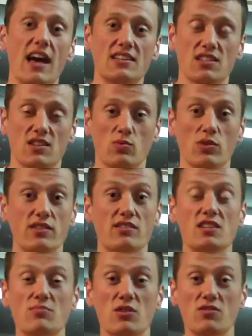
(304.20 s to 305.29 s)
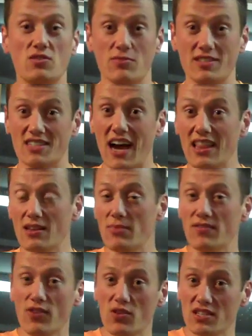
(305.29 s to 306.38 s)
Yes. Will you see moves from Asylum
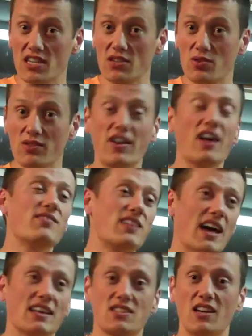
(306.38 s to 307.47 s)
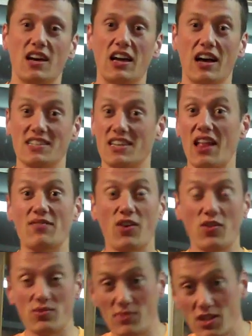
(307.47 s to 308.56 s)
in Focus T25? Yes. Asylum
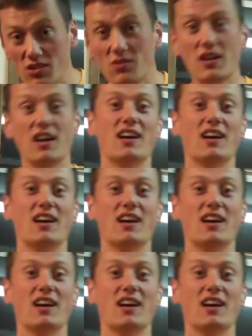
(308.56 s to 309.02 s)
Volume 2?